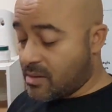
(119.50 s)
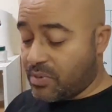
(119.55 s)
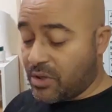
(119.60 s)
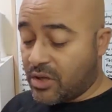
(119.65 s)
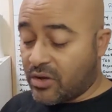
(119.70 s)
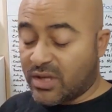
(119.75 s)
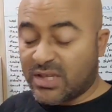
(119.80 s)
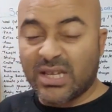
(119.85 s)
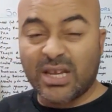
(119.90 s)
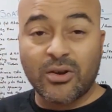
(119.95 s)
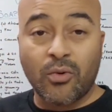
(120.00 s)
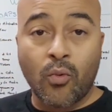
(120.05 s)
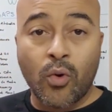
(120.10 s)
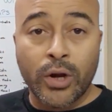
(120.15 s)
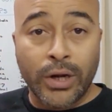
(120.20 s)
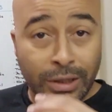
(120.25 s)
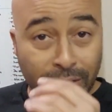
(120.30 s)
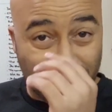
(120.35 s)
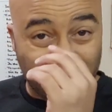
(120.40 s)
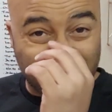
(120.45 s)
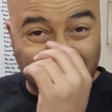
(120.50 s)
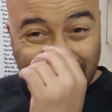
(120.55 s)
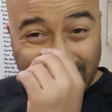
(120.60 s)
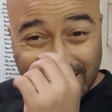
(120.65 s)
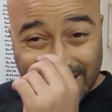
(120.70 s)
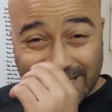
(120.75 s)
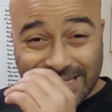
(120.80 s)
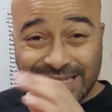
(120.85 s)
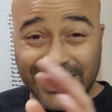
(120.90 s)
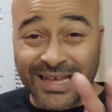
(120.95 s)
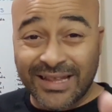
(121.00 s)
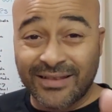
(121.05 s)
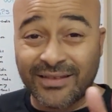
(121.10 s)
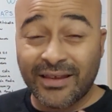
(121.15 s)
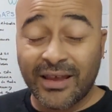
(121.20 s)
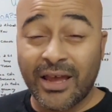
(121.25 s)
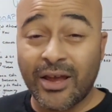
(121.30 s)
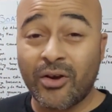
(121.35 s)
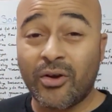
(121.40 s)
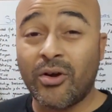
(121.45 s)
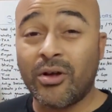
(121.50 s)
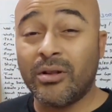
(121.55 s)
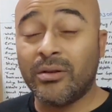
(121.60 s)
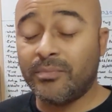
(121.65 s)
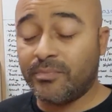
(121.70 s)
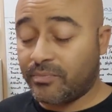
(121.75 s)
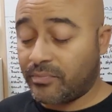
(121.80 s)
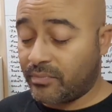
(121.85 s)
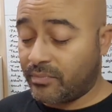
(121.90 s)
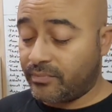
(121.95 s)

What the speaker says: because I don't want to use any scent at all.